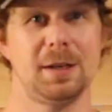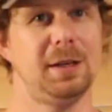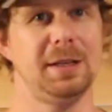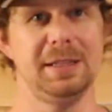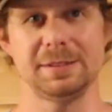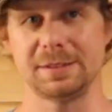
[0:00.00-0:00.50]

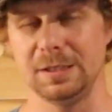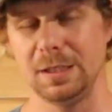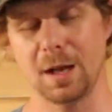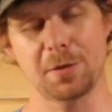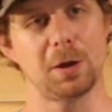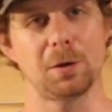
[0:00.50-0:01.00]
There is
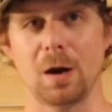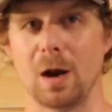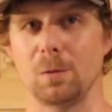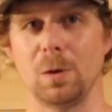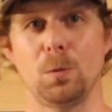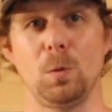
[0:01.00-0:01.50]
nothing
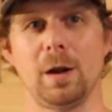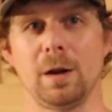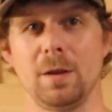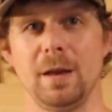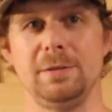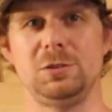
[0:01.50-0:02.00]
wrong with wearing
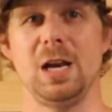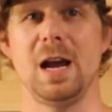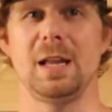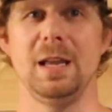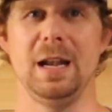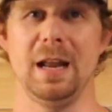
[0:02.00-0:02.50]
a life
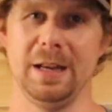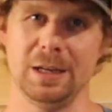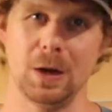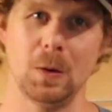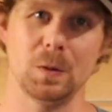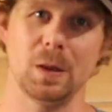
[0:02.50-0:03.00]
jacket, and
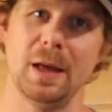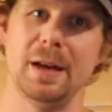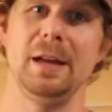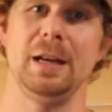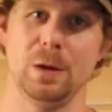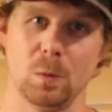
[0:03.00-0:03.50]
don't
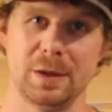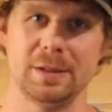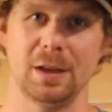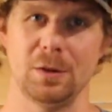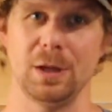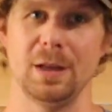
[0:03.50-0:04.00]
let anyone
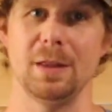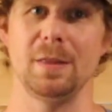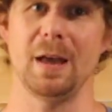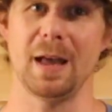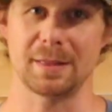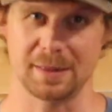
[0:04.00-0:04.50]
tell you
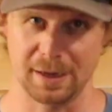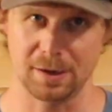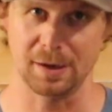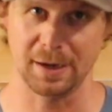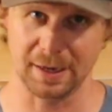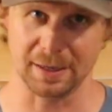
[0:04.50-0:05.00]
that
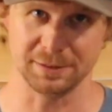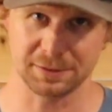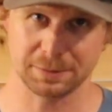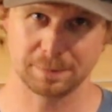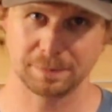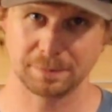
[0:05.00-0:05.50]
there is.